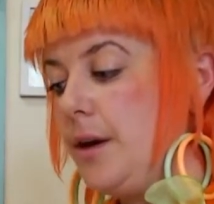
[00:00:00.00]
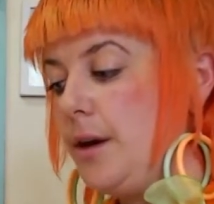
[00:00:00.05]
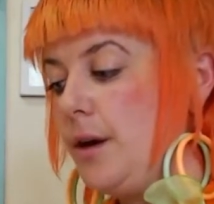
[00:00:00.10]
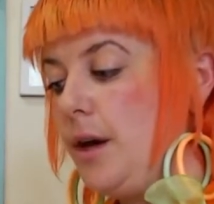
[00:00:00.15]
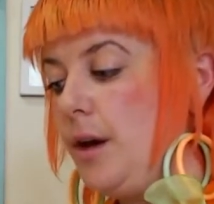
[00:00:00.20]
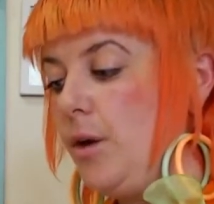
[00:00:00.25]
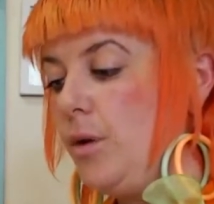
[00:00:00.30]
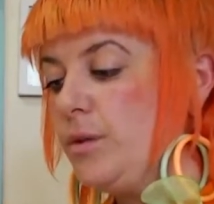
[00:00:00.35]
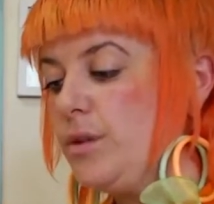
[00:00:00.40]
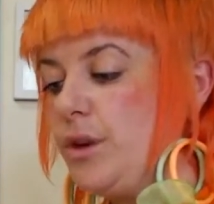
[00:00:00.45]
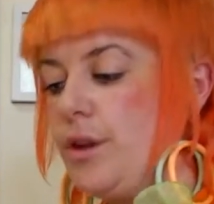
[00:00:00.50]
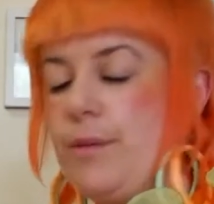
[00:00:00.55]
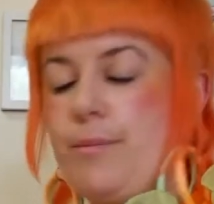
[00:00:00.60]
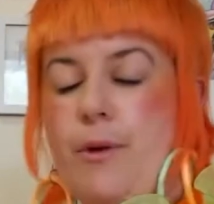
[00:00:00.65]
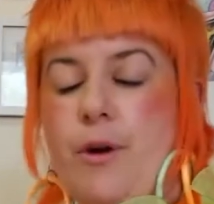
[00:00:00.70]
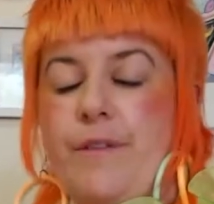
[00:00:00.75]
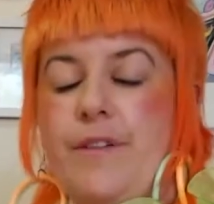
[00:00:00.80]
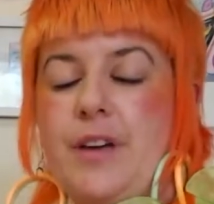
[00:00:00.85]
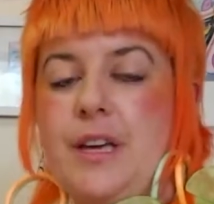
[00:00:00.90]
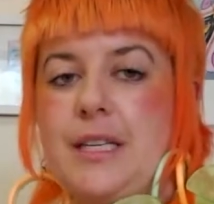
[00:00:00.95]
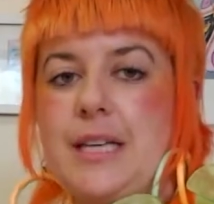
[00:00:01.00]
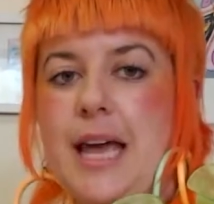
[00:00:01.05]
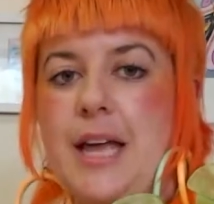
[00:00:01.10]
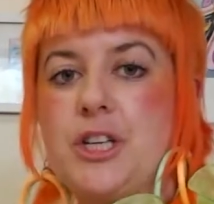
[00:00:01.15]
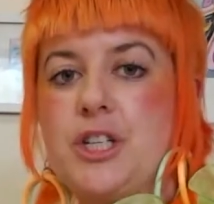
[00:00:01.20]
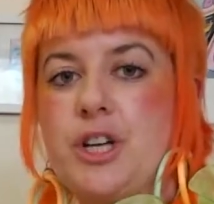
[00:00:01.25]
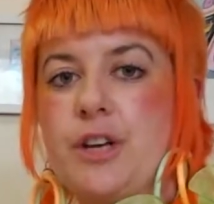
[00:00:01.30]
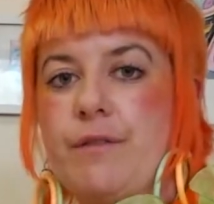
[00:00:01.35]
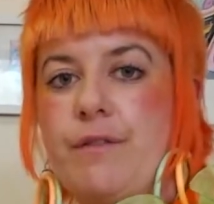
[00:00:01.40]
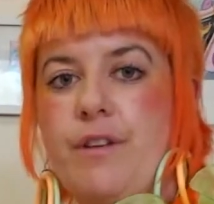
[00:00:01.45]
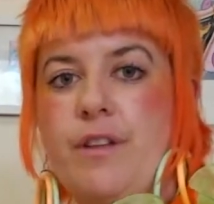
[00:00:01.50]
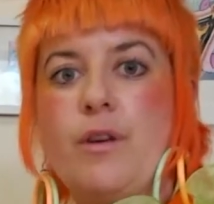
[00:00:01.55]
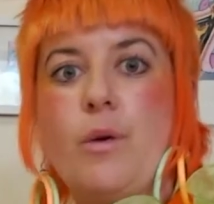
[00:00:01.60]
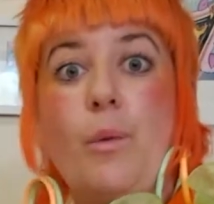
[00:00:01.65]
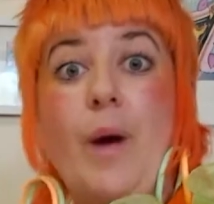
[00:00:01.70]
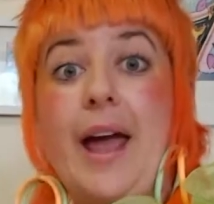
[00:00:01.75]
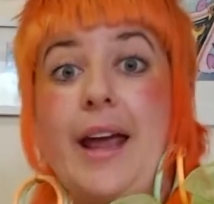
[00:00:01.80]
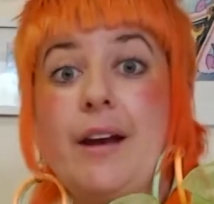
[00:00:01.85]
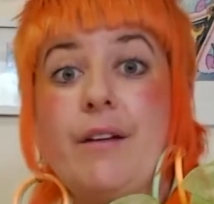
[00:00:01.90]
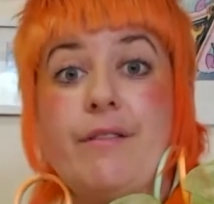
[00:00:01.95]
also the perfect tension for the
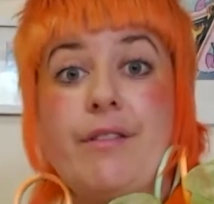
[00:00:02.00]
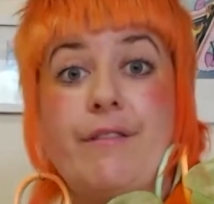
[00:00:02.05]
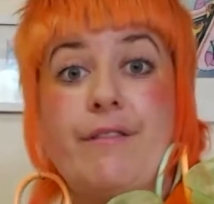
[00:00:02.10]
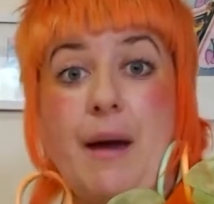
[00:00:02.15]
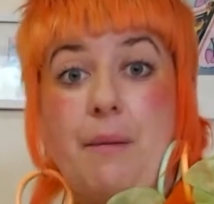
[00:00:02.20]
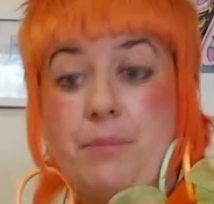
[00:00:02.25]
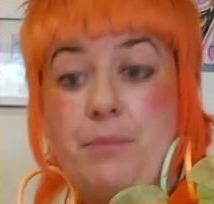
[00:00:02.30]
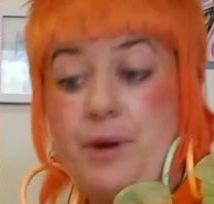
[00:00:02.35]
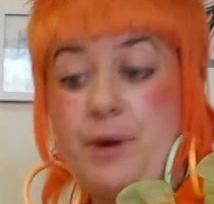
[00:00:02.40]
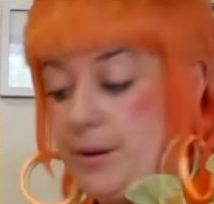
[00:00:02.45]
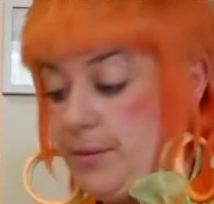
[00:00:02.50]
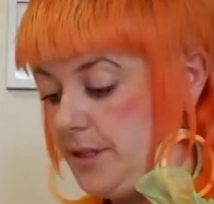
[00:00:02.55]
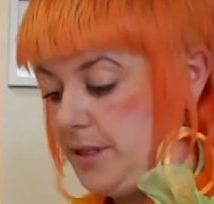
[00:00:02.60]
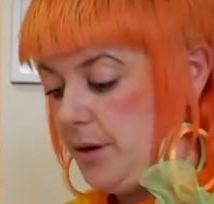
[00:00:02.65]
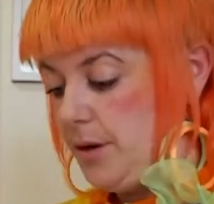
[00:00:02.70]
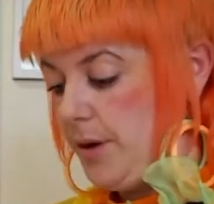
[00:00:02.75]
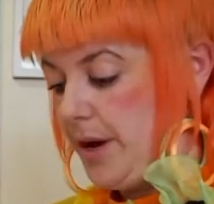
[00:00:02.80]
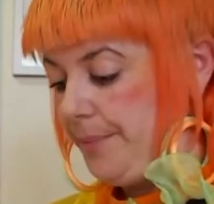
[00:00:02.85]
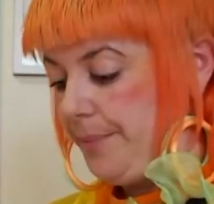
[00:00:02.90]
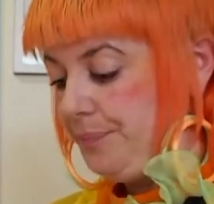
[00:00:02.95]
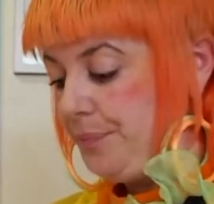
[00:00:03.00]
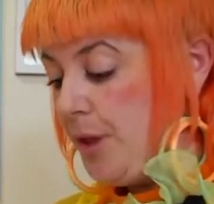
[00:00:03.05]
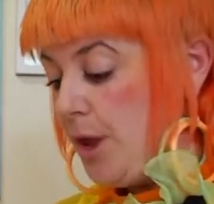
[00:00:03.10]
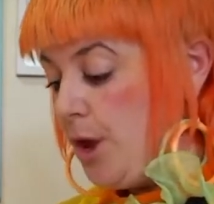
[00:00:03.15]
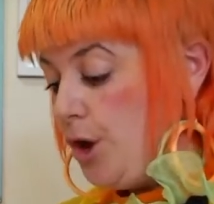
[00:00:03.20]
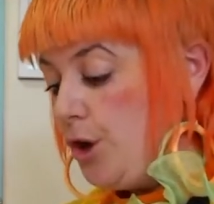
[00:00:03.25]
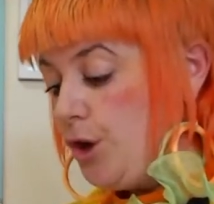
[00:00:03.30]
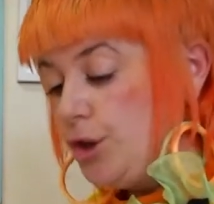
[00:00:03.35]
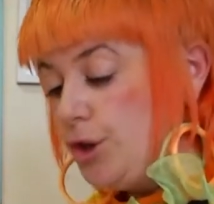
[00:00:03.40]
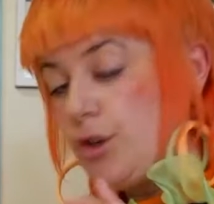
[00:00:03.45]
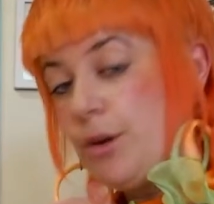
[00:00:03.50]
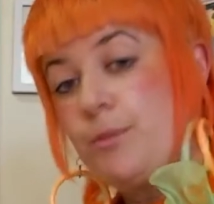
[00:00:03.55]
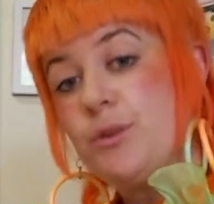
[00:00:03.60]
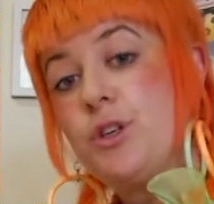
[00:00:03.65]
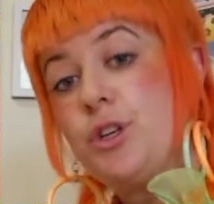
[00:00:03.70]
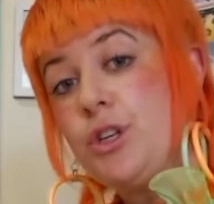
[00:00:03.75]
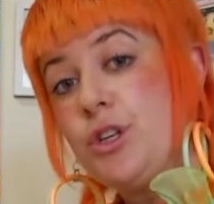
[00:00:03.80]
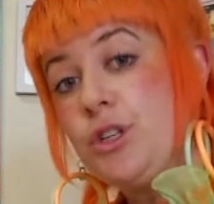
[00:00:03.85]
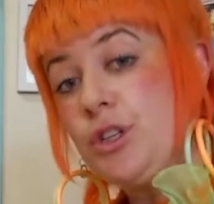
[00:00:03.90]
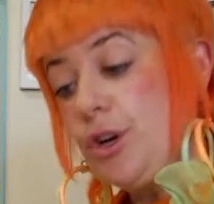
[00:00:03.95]
weight of the fabric we're sewing. So I'm
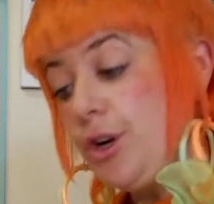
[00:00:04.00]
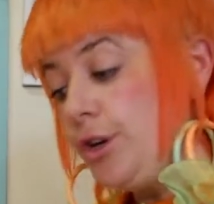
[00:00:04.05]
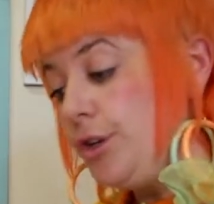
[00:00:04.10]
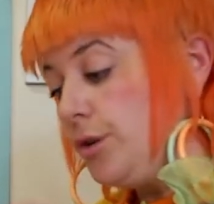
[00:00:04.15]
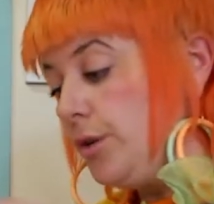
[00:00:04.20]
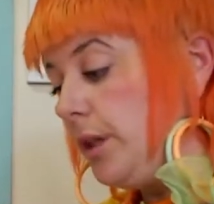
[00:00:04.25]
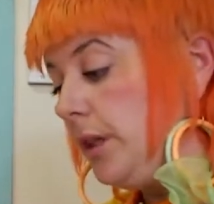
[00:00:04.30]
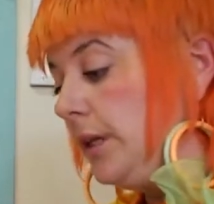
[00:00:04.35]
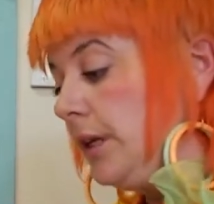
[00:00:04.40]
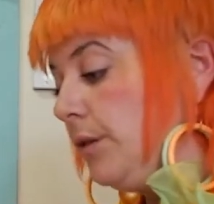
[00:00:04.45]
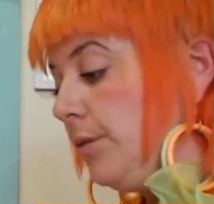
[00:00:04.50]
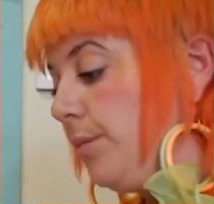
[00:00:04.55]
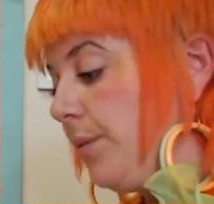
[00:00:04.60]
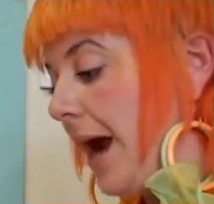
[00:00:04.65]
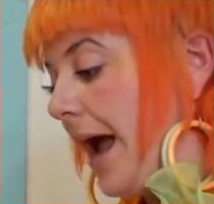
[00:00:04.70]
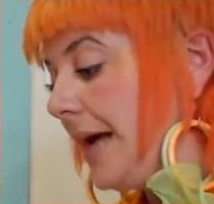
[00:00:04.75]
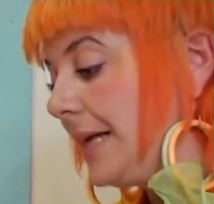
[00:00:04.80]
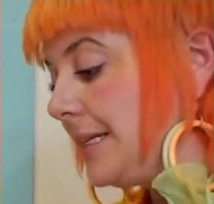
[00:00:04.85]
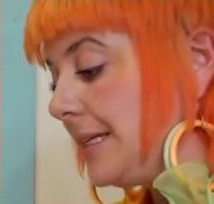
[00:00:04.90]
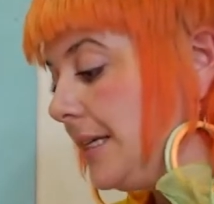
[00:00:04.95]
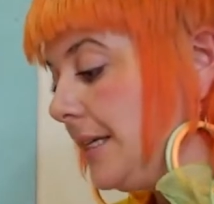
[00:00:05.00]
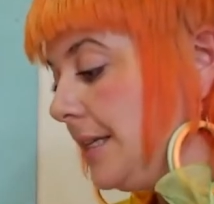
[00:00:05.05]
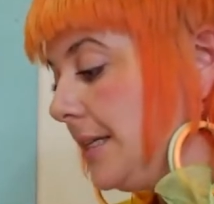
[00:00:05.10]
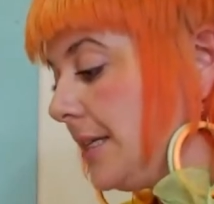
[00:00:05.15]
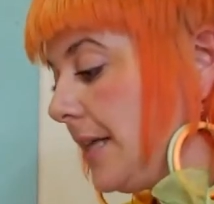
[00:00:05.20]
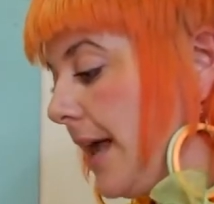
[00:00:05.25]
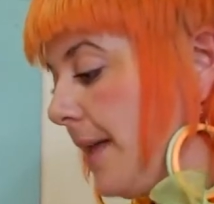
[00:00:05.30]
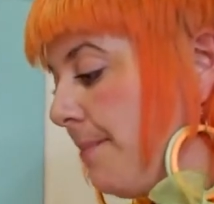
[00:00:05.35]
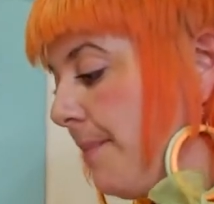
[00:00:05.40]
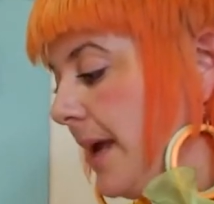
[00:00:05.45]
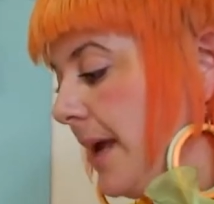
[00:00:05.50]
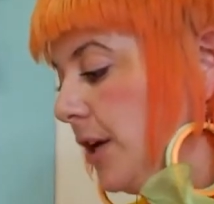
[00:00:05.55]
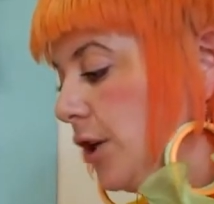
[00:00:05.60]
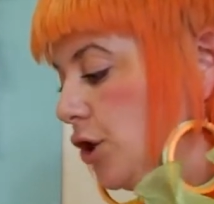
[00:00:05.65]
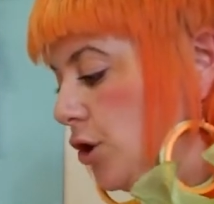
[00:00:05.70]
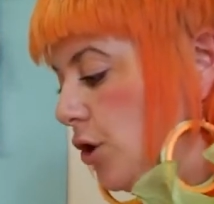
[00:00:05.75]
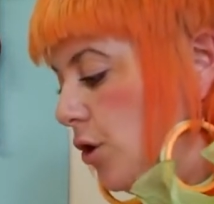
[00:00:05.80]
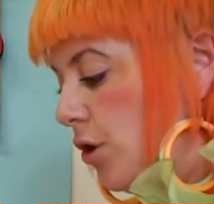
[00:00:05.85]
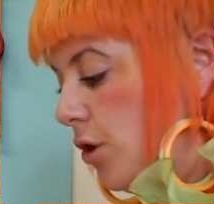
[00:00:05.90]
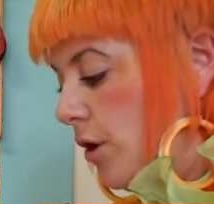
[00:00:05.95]
just going to do a little practice and make
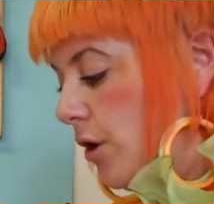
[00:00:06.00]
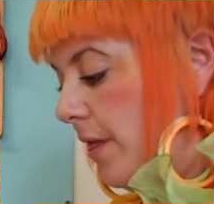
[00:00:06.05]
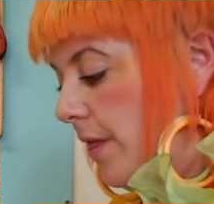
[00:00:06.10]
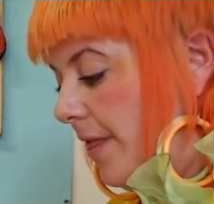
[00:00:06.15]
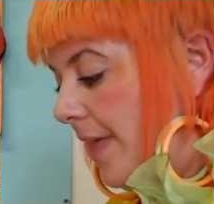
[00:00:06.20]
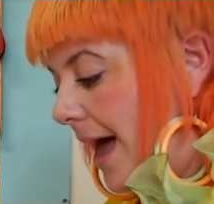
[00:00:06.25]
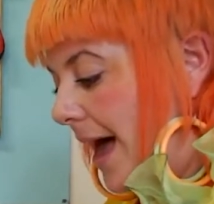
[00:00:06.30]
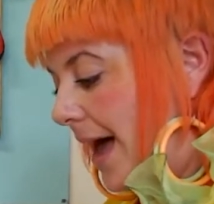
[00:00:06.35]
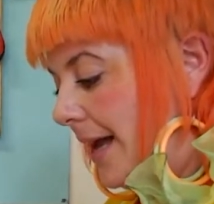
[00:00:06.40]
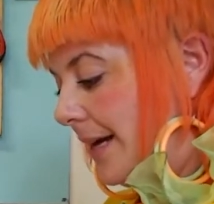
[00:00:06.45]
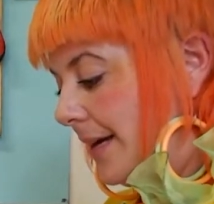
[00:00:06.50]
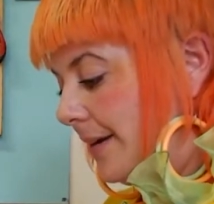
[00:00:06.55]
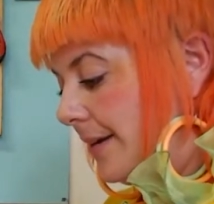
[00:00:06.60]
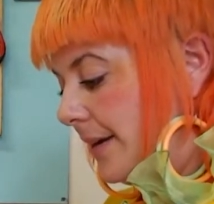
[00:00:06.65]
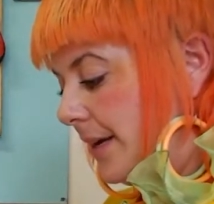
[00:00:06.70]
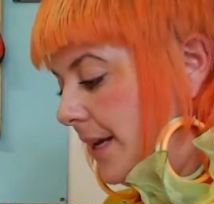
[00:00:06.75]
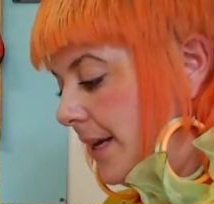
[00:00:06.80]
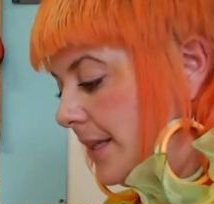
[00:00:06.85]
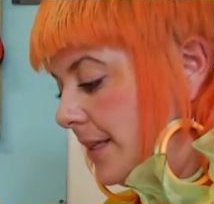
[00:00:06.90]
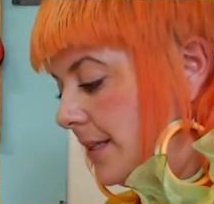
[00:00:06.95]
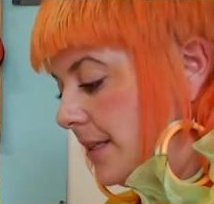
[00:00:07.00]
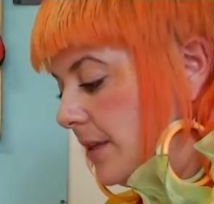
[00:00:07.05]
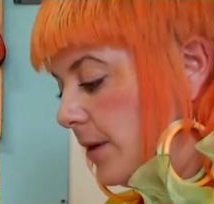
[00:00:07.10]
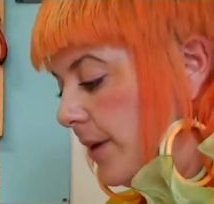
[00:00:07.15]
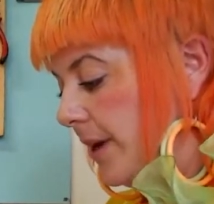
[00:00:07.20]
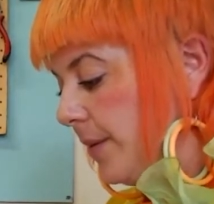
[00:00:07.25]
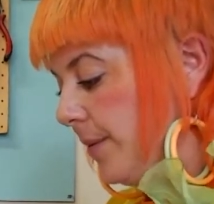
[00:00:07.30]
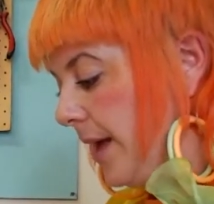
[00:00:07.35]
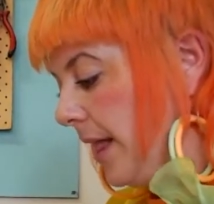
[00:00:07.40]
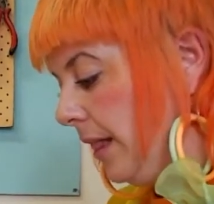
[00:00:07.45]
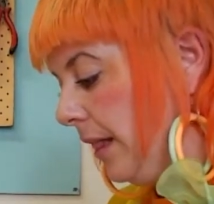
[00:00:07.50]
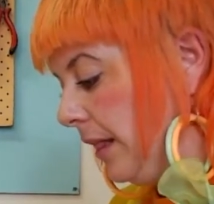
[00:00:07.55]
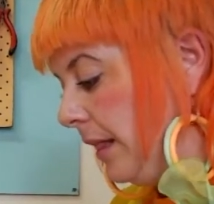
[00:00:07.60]
sure that it's sewing well.